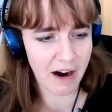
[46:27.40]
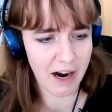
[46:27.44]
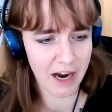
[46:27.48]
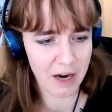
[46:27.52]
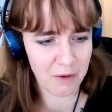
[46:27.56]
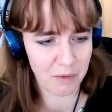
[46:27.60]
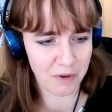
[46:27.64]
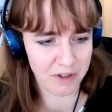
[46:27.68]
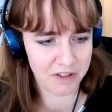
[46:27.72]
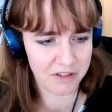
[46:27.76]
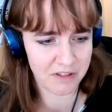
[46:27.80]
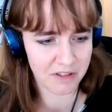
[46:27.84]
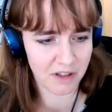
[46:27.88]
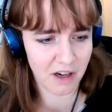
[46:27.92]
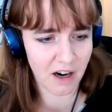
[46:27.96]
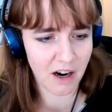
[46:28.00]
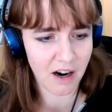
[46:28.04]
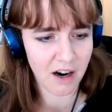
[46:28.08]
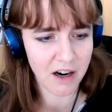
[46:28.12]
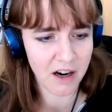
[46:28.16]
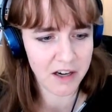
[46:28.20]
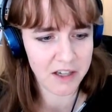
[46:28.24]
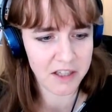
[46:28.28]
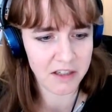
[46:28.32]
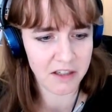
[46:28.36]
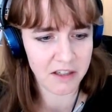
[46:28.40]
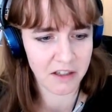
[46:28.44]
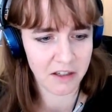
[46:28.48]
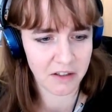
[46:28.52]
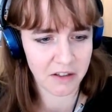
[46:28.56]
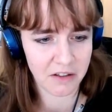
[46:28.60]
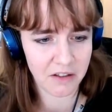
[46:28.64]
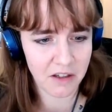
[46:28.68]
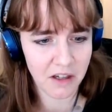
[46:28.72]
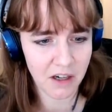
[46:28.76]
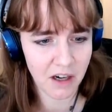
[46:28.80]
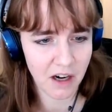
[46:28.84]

I would argue.